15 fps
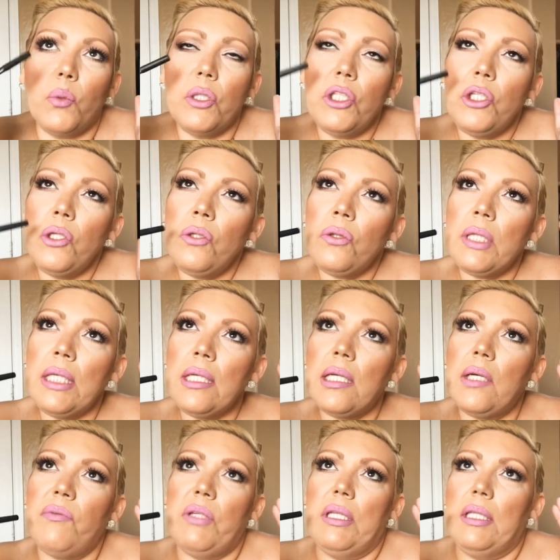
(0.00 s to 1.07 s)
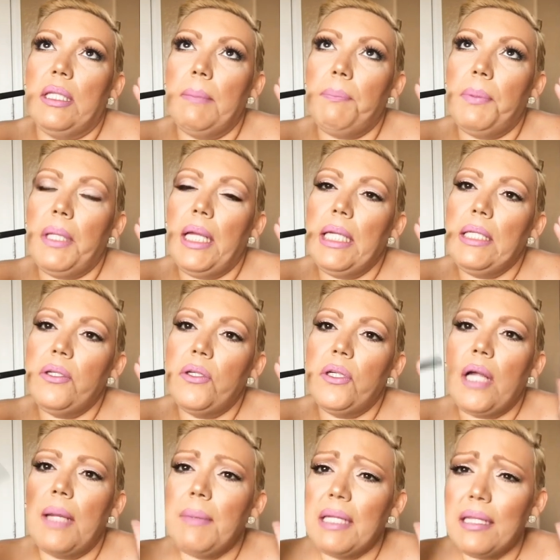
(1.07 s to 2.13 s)
When you think of a lip
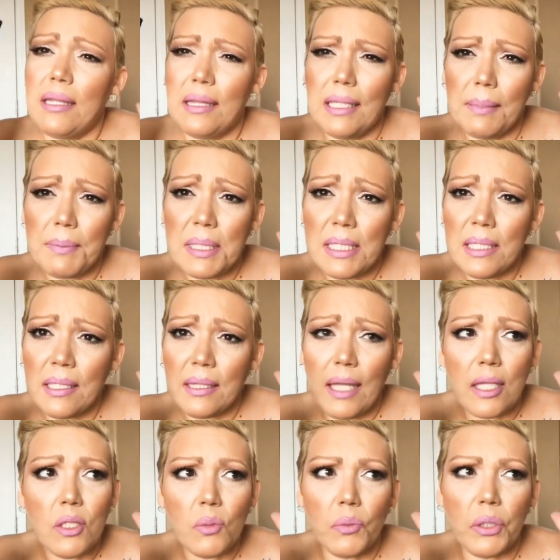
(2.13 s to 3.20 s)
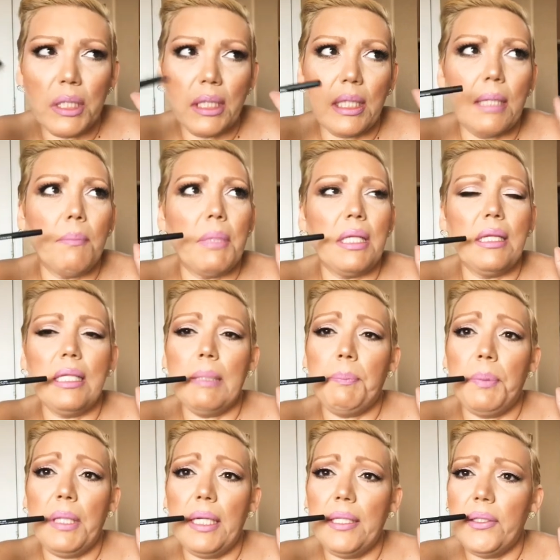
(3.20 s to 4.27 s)
liner, I mean, lipstick, that's one thing, but
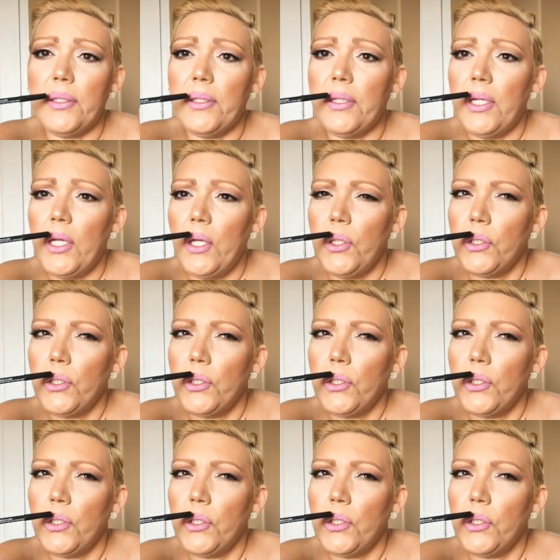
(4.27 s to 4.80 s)
lip liner,